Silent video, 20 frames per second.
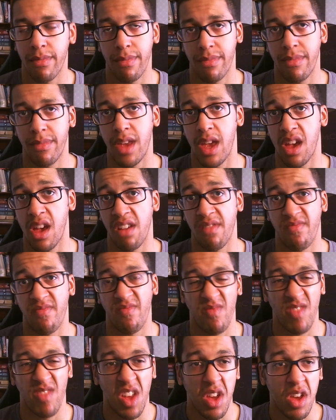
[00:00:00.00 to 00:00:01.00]
Yeah.
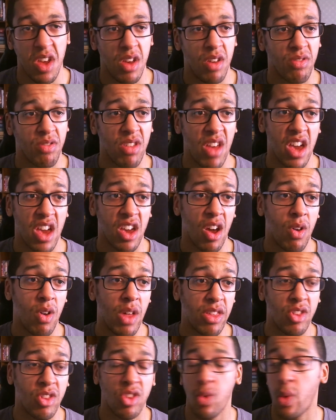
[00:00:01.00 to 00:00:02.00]
So there you go. That's
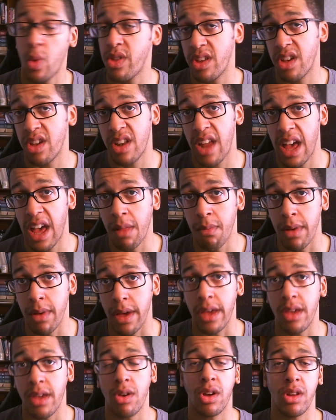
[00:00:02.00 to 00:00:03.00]
the two ways you can help me.
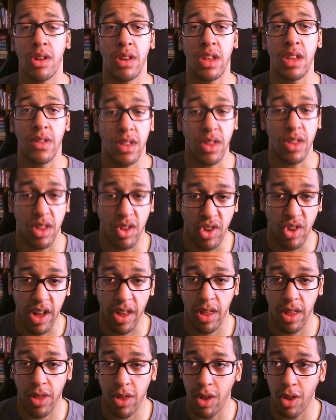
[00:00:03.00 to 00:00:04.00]
You can either suggest
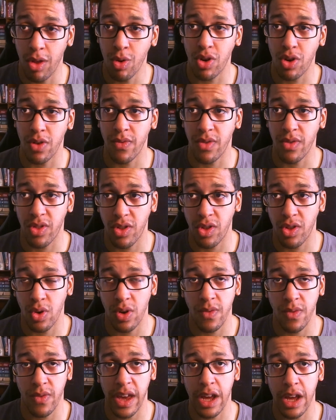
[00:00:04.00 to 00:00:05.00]
a solution for the Sony
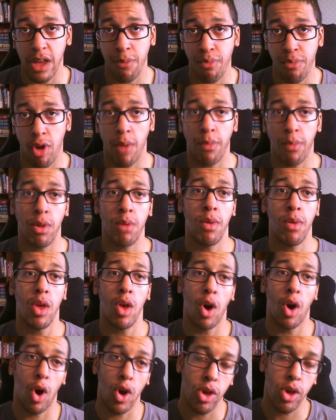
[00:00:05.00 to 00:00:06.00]
Vegas problem,
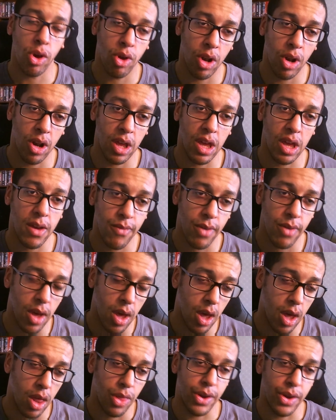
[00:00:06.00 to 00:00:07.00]
or you can leave
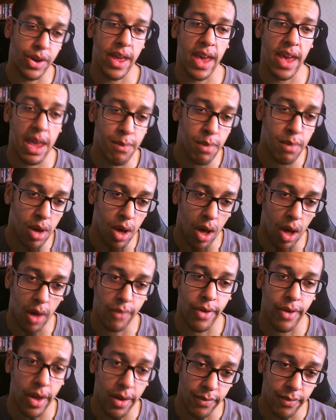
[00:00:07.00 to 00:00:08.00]
the name
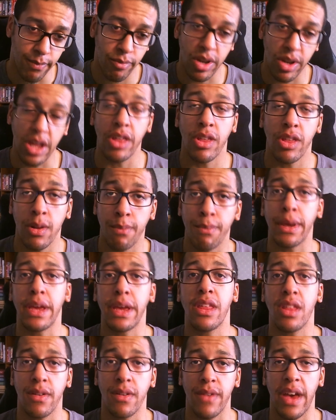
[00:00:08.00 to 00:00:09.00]
of a decent
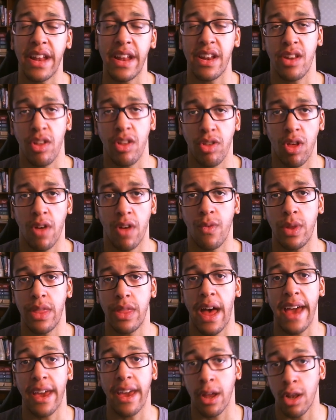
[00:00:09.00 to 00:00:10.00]
piece of editing software that
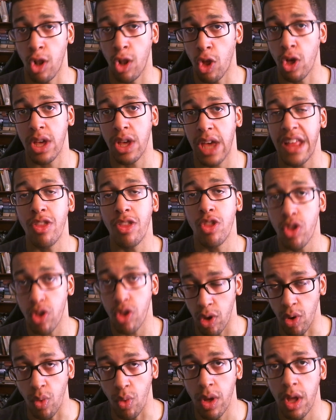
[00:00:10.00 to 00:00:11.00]
I can look
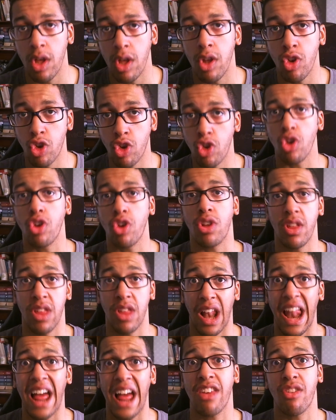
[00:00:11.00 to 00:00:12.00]
into just as a
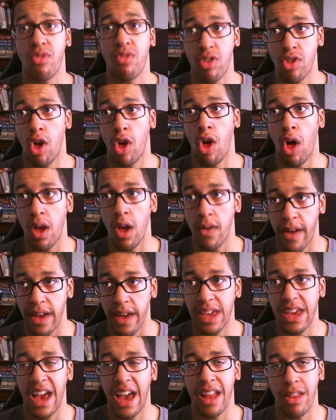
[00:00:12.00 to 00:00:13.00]
last resort if I
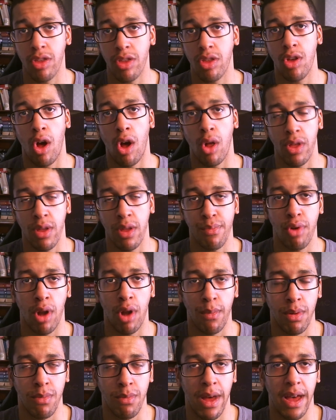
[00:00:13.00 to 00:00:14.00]
can't sort this
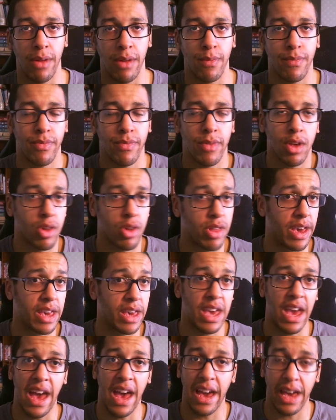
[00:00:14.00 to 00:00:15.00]
problem out. Because I
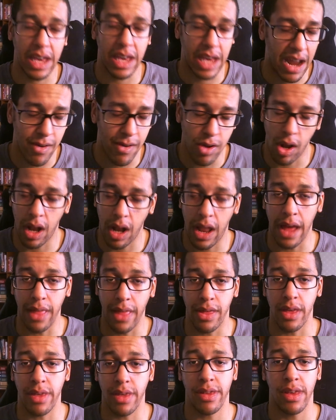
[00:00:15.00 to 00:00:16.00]
can't carry on like
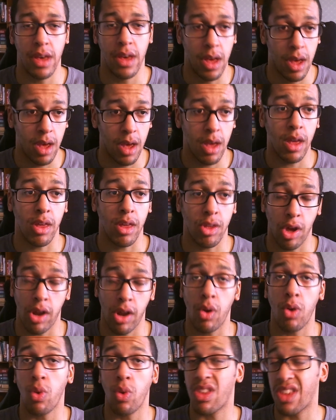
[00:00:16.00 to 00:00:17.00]
this.
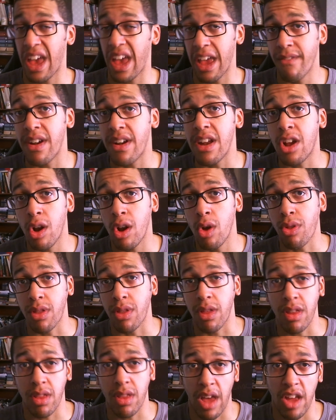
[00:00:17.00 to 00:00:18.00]
It was getting very close to
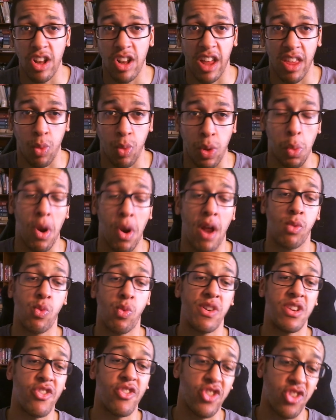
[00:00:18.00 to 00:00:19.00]
the stage last week where I was
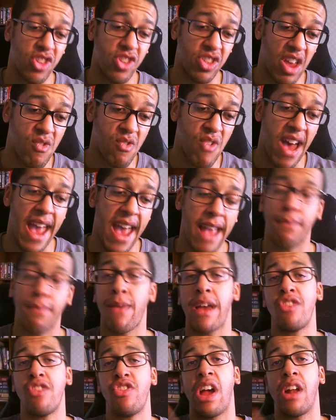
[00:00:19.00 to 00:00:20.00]
ready just to say, right,
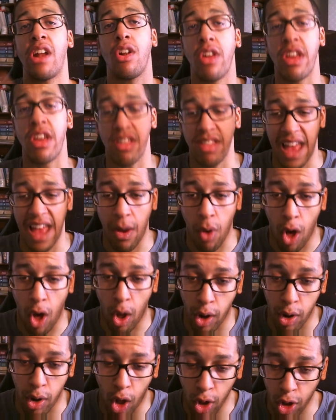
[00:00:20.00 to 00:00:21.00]
my channel is now on a